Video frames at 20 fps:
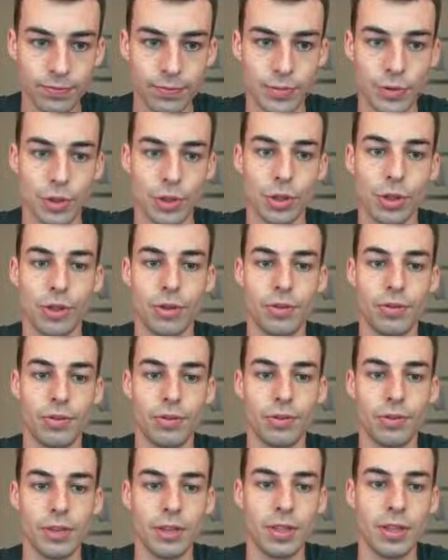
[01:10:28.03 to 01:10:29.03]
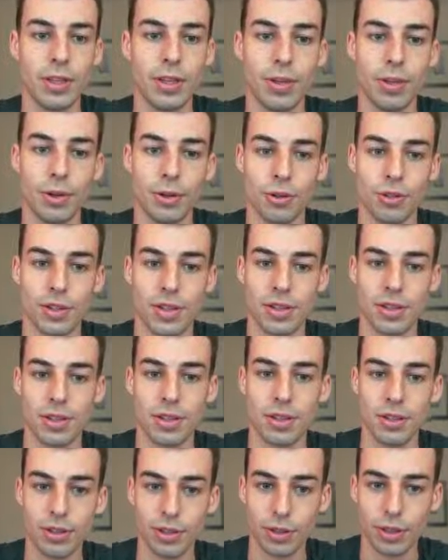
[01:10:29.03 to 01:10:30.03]
So if either is less
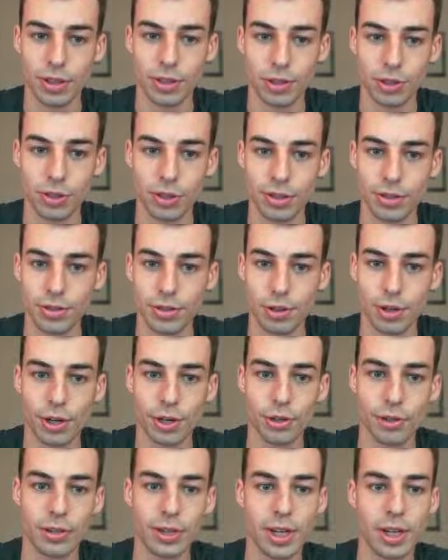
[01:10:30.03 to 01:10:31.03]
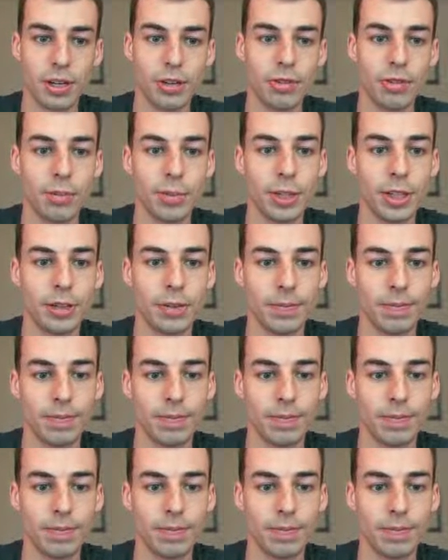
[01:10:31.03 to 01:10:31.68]
than 0, that's just easier to understand for me.